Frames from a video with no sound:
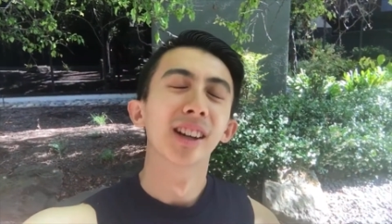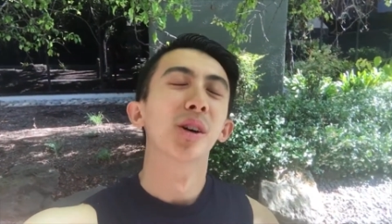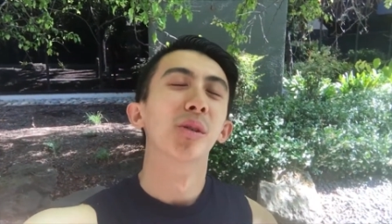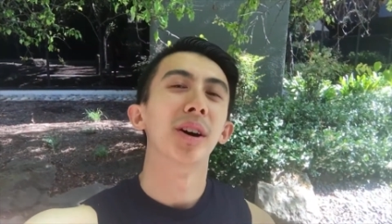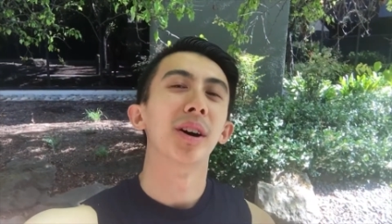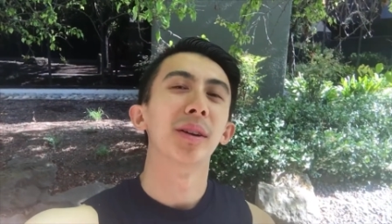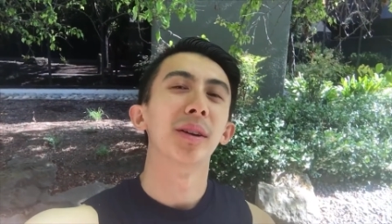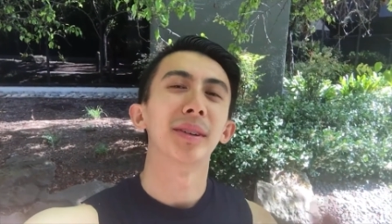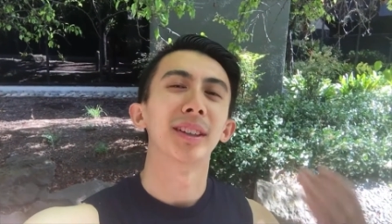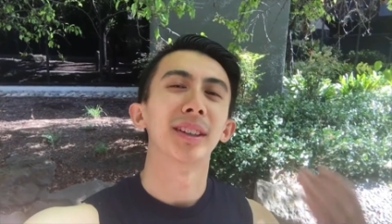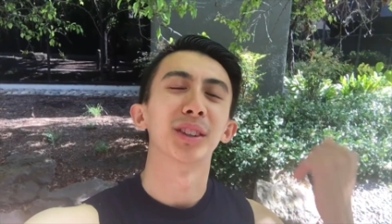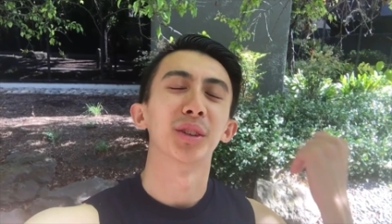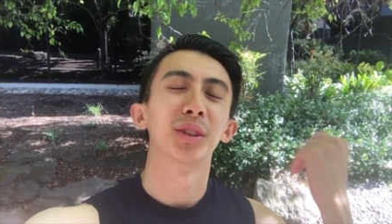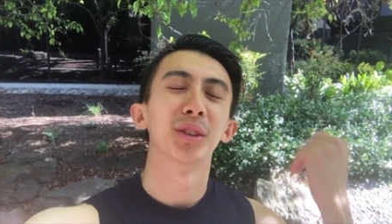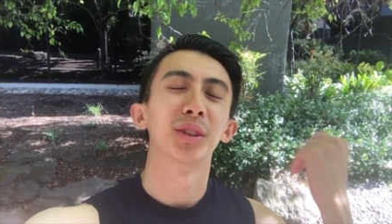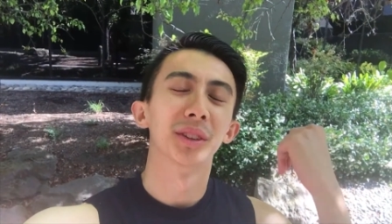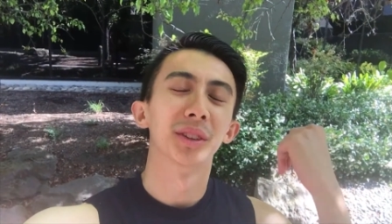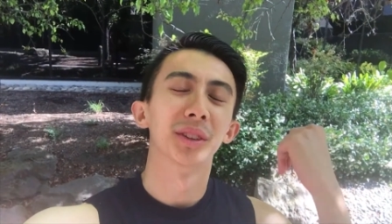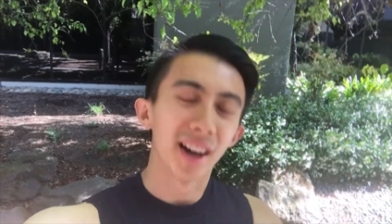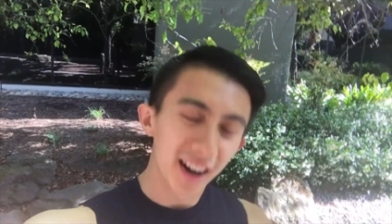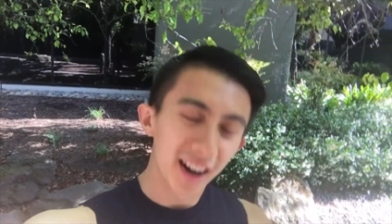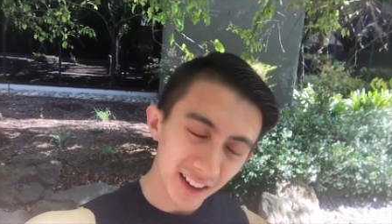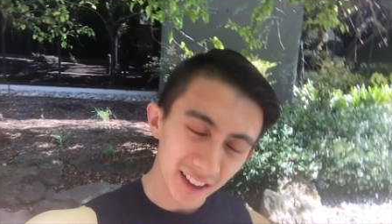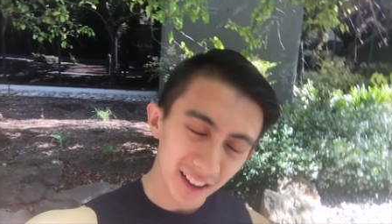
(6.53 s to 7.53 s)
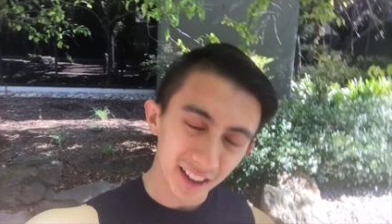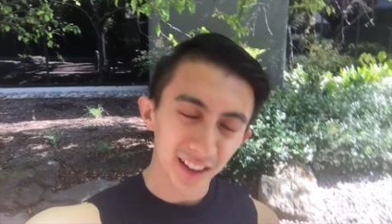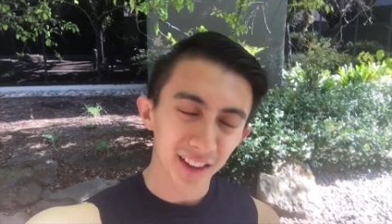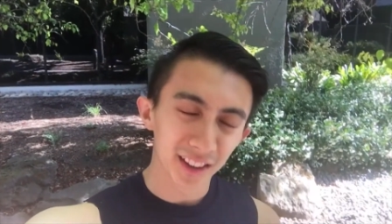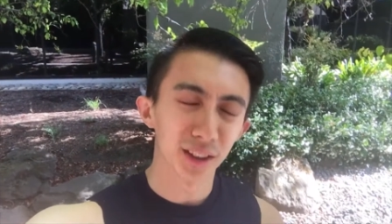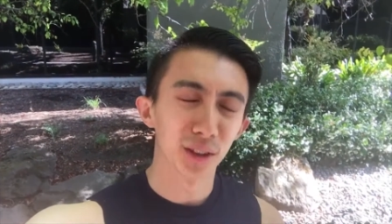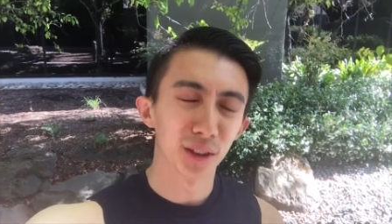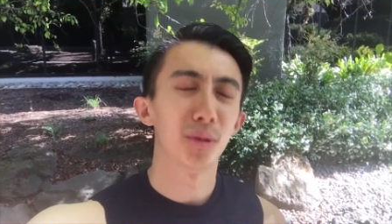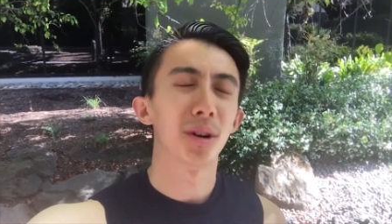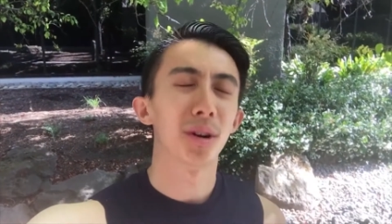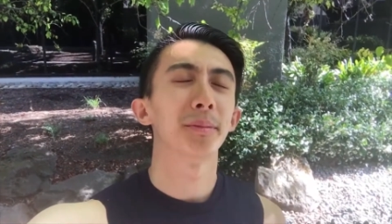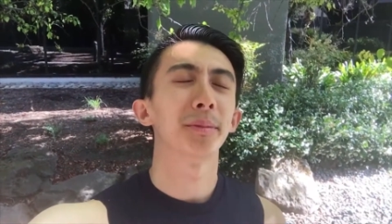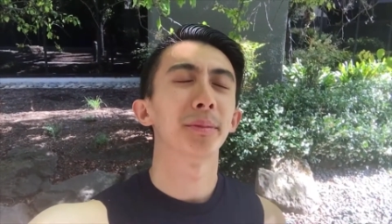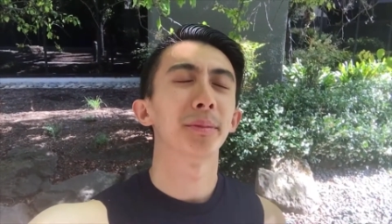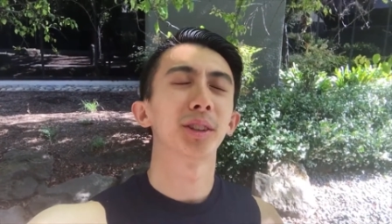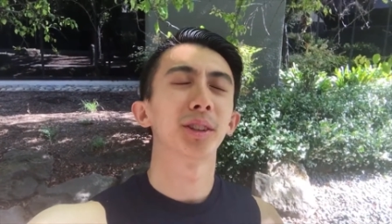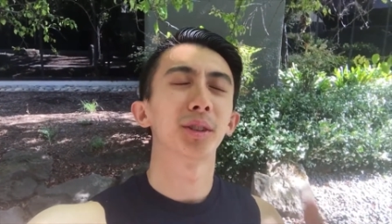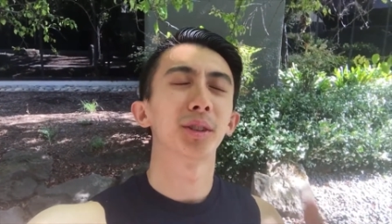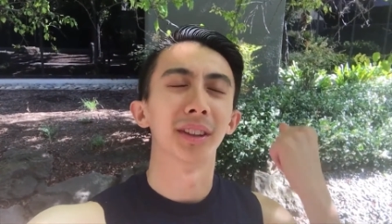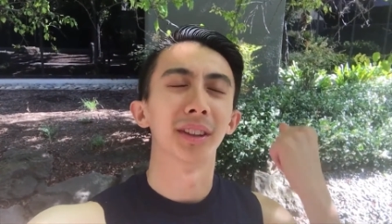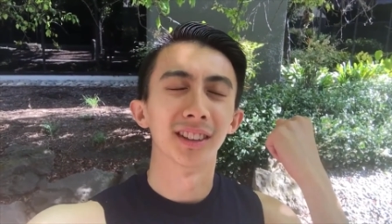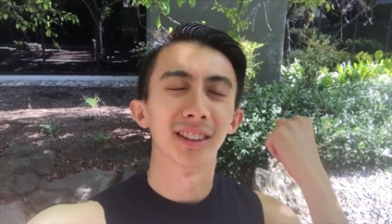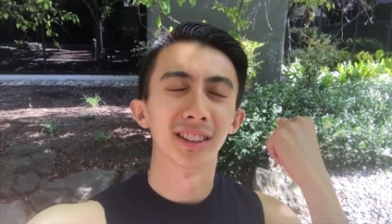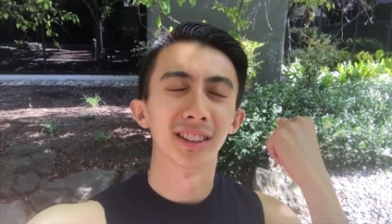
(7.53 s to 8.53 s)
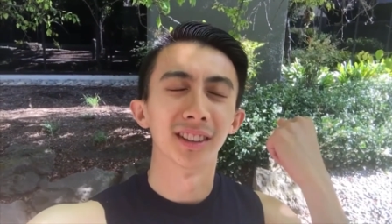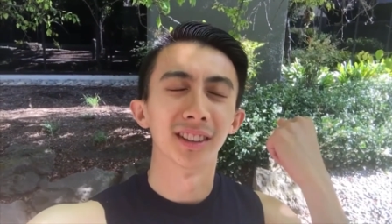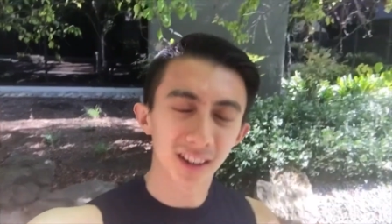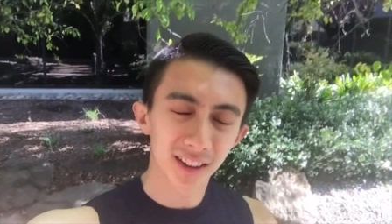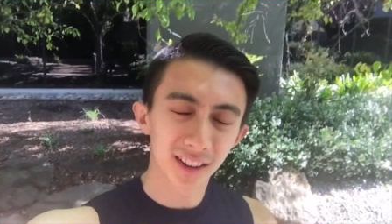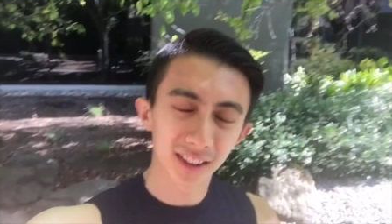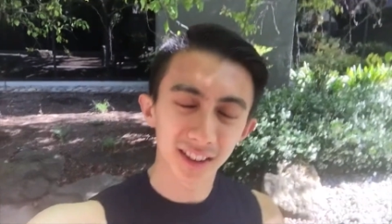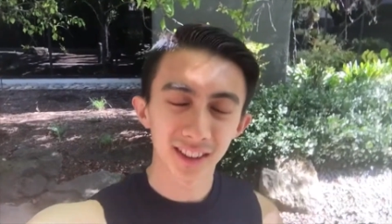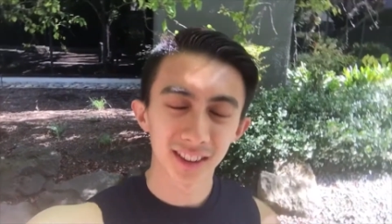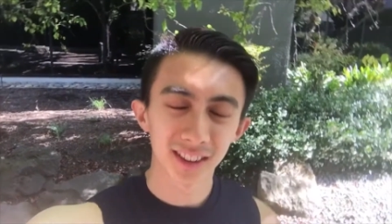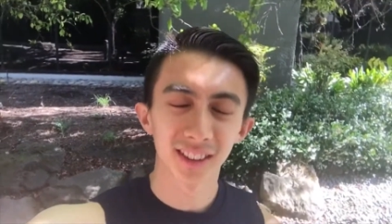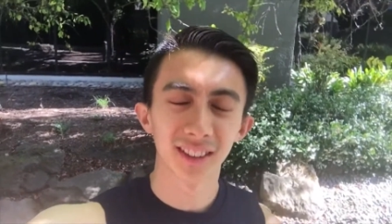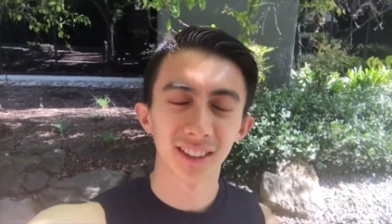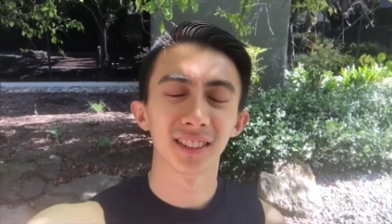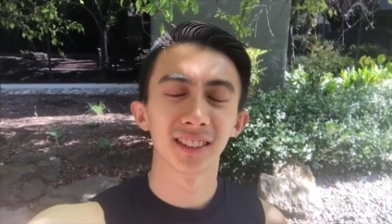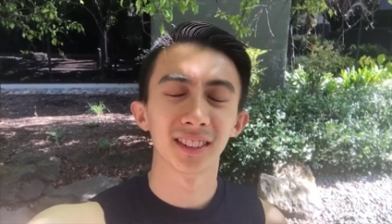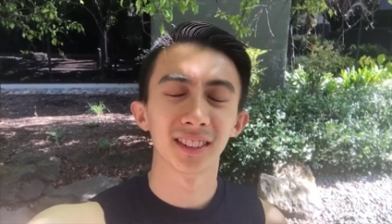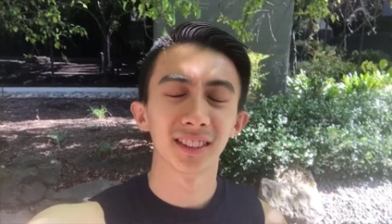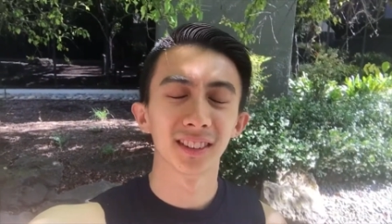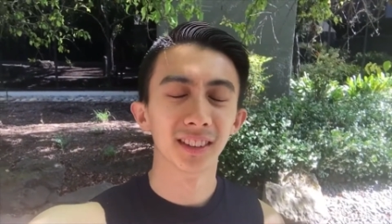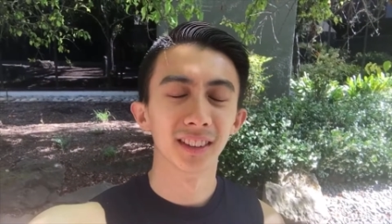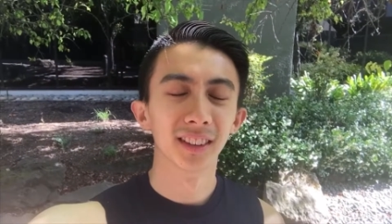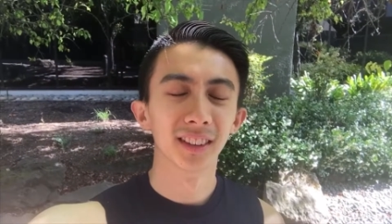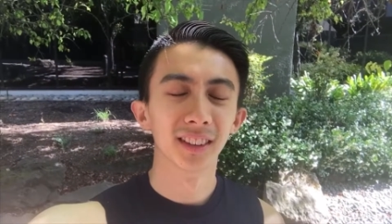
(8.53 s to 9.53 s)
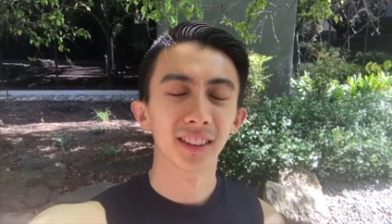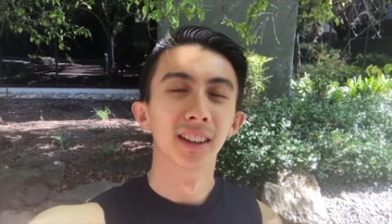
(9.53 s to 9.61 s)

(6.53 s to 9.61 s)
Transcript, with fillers: why am I so tired? Why am I so exhausted?